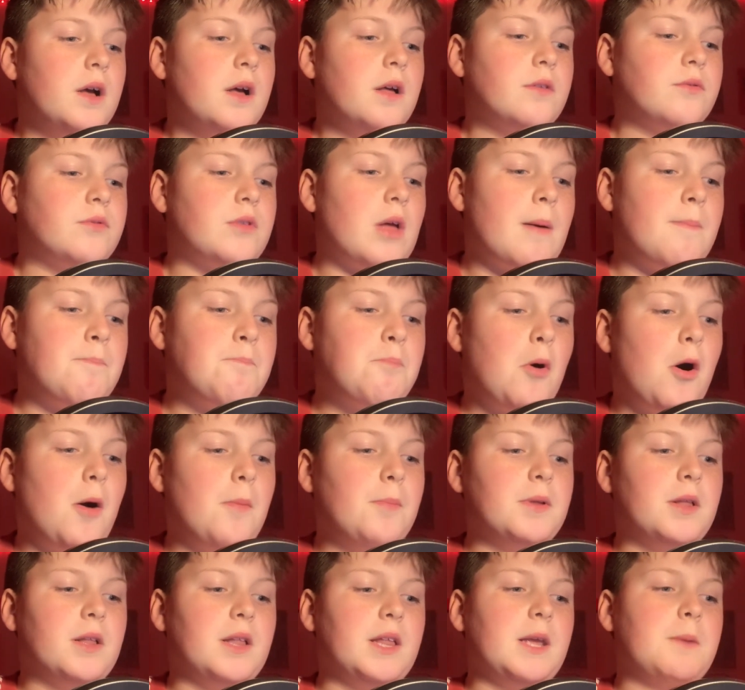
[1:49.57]
They're bottom
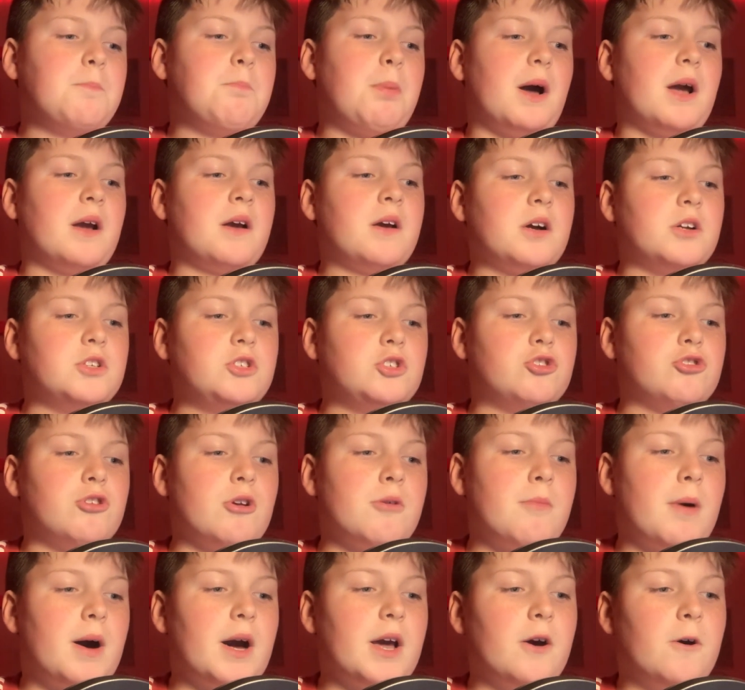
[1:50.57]
of the league by a country
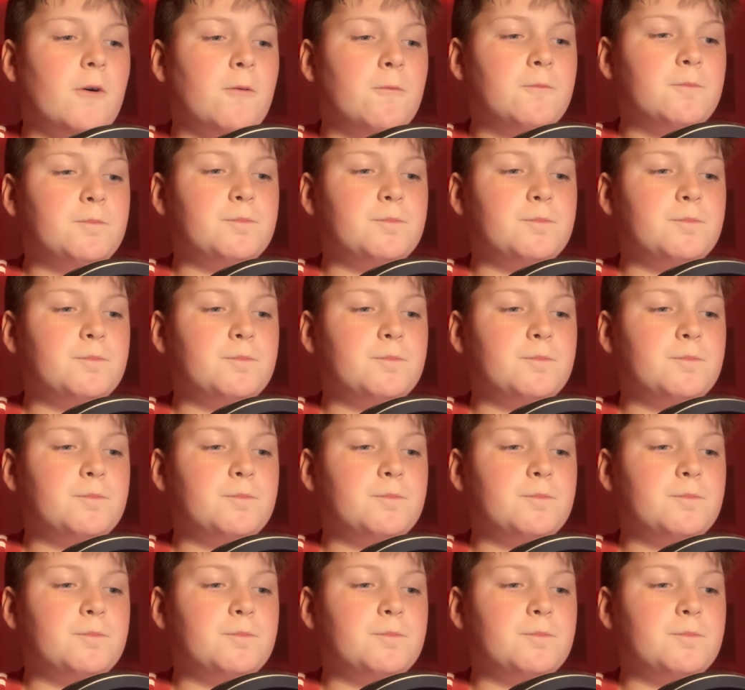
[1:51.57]
mile.